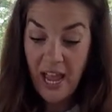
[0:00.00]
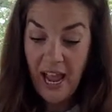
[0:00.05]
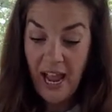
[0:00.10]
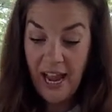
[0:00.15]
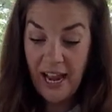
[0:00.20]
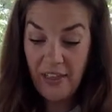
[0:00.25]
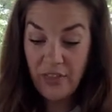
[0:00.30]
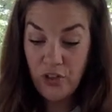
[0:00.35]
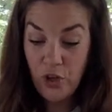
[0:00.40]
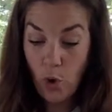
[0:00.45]

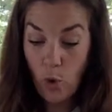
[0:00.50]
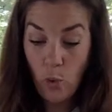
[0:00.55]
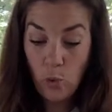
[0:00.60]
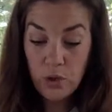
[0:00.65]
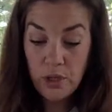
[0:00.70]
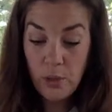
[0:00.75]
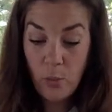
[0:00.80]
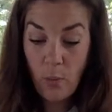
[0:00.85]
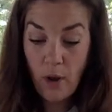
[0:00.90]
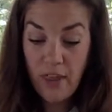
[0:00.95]
and the
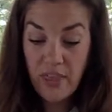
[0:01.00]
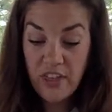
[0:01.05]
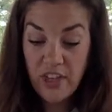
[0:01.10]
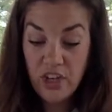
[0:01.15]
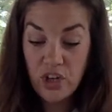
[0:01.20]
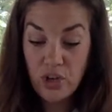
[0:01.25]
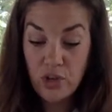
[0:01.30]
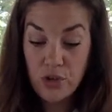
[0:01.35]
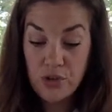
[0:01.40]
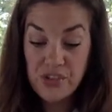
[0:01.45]
only way that
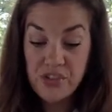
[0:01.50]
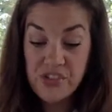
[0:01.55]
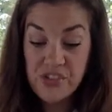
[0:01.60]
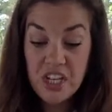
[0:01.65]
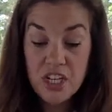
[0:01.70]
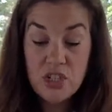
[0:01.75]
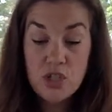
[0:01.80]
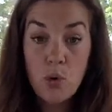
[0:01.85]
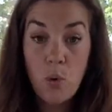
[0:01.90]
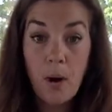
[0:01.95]
it'll
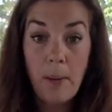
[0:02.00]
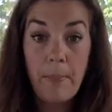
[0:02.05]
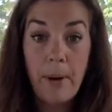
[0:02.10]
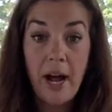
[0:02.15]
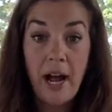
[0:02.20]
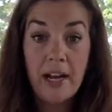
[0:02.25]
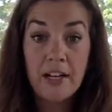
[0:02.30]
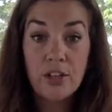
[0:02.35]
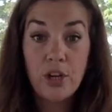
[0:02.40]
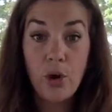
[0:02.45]
stick to our
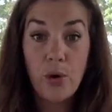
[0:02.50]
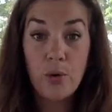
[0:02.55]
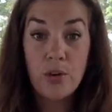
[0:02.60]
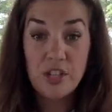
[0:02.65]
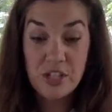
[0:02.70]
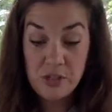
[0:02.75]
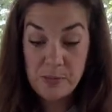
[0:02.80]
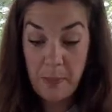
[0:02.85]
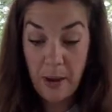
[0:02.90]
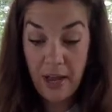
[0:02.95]
pine cone
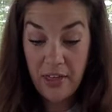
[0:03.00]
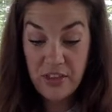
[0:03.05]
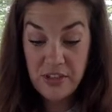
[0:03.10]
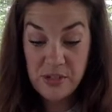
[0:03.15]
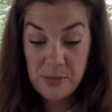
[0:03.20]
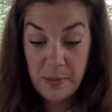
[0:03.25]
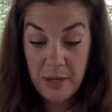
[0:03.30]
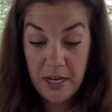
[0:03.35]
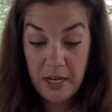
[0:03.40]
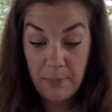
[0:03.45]
is by
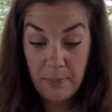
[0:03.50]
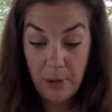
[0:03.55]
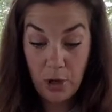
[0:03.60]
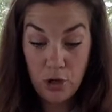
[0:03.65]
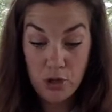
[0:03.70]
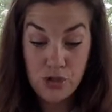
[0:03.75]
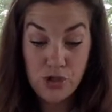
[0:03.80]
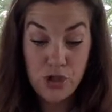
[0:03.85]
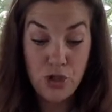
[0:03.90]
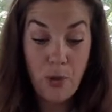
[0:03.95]
this peanut
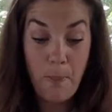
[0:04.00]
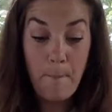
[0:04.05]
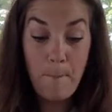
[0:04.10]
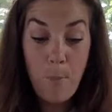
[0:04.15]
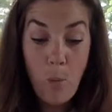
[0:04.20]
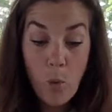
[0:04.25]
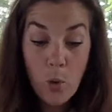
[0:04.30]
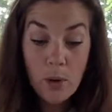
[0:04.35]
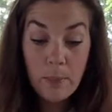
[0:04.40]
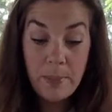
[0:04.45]
butter. So the
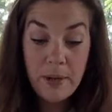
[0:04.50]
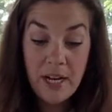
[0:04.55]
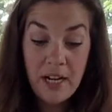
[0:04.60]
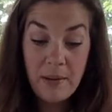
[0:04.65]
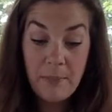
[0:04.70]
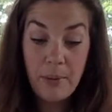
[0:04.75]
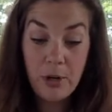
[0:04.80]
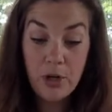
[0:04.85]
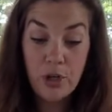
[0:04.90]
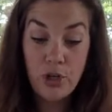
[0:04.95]
more
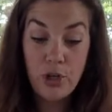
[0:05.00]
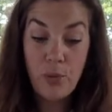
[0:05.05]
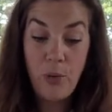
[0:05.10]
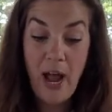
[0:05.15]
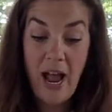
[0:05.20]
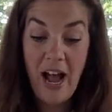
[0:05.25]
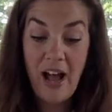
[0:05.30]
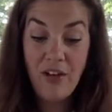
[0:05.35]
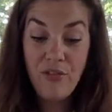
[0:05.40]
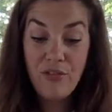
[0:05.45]
peanut butter you
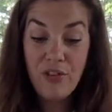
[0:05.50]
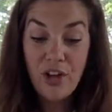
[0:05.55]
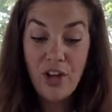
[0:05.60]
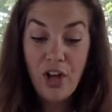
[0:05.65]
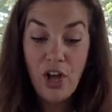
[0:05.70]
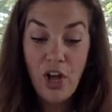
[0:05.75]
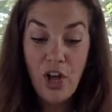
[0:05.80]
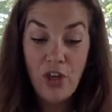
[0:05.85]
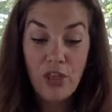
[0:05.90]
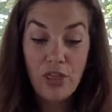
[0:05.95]
have,
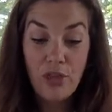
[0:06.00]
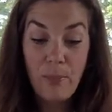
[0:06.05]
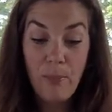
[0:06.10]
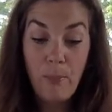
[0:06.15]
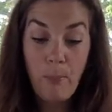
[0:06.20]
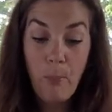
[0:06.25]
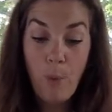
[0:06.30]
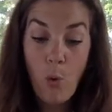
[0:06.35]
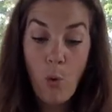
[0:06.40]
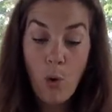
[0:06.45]
the
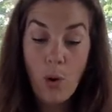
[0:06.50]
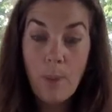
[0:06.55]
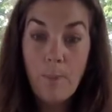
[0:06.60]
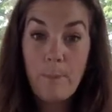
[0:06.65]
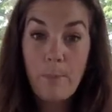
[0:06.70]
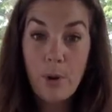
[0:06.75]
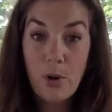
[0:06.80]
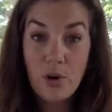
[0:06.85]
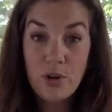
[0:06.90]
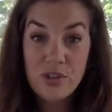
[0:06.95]
more
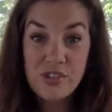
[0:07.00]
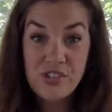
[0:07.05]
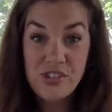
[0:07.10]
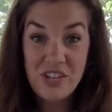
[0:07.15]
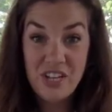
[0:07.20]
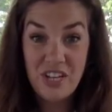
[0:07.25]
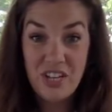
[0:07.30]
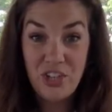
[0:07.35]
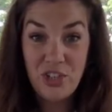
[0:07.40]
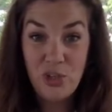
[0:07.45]
bird
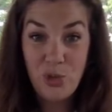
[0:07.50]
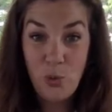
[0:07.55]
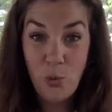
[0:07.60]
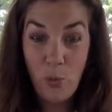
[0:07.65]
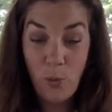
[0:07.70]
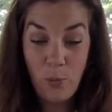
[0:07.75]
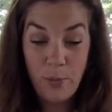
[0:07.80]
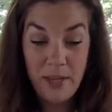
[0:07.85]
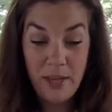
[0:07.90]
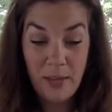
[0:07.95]
seed you
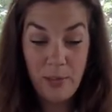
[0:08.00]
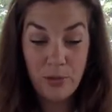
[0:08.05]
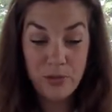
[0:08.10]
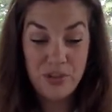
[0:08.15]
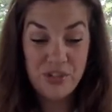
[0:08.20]
will be able